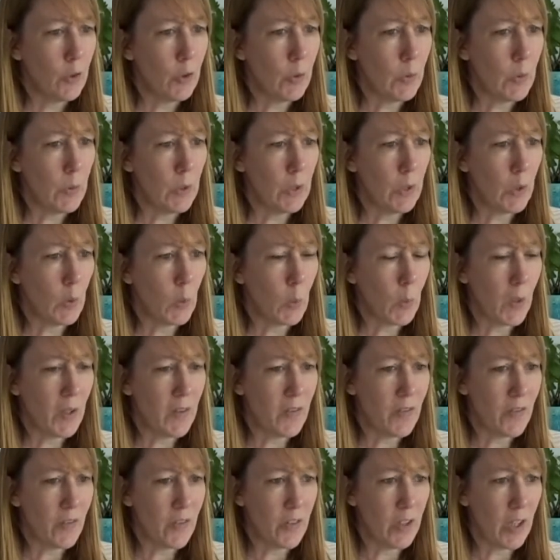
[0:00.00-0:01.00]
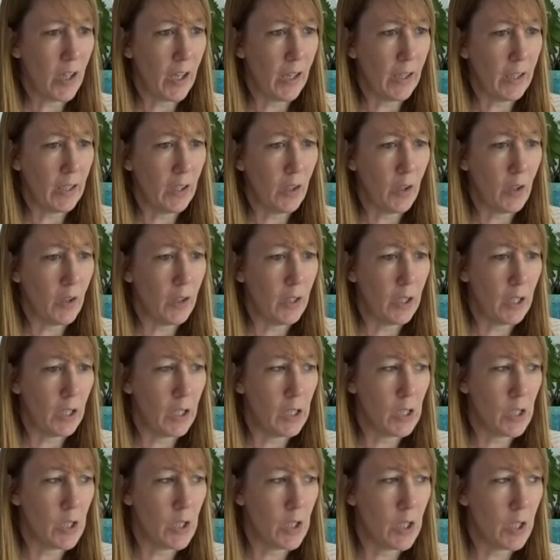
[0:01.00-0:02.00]
or Wednesday, I
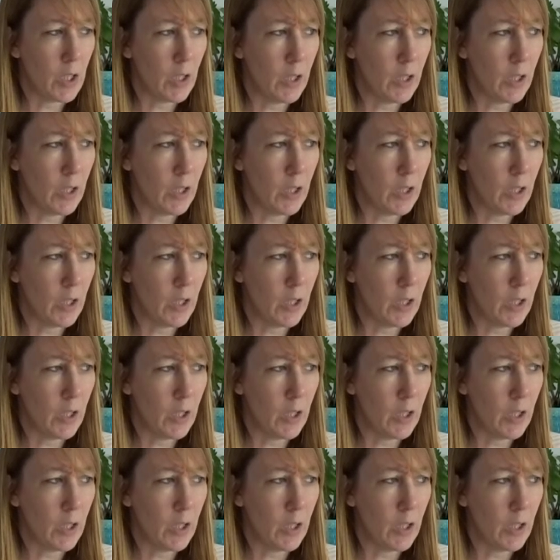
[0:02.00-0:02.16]
had